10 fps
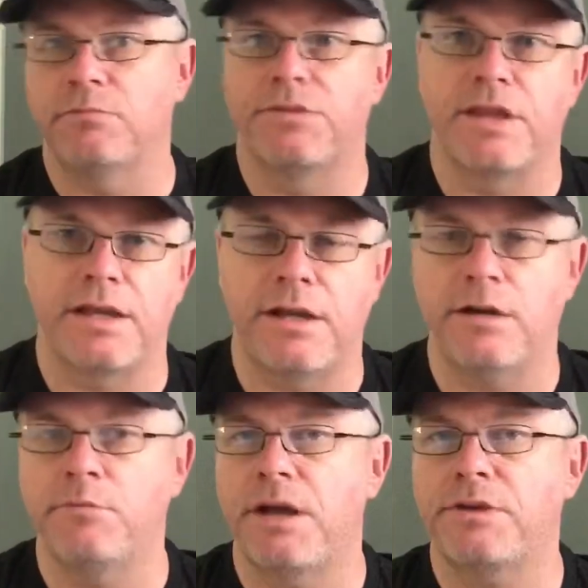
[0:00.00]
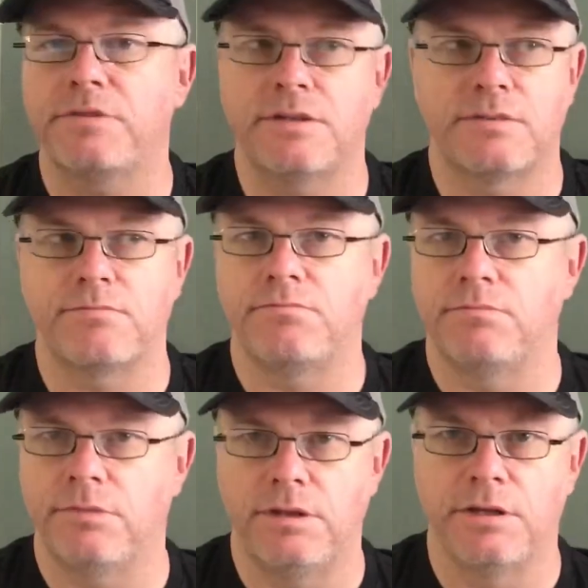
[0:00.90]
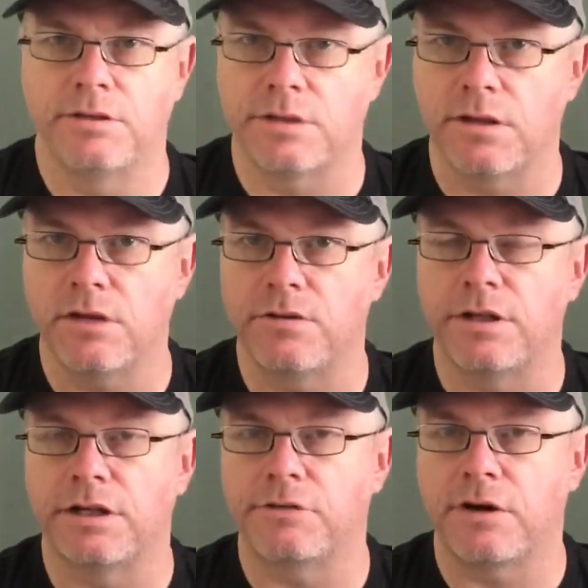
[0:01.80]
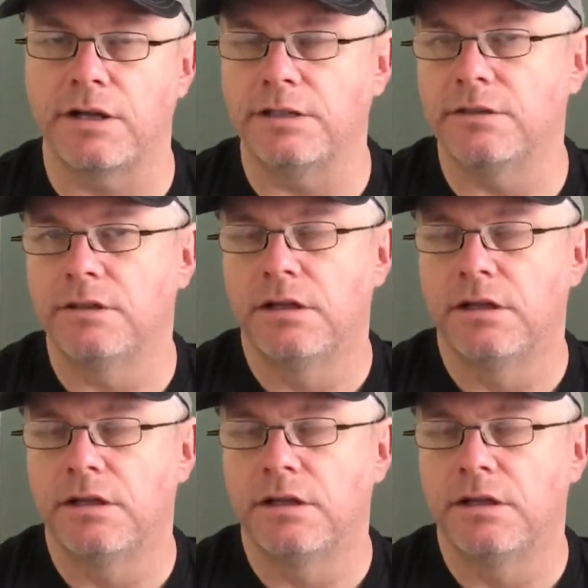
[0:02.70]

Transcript: with that air mattress years ago that I tried it.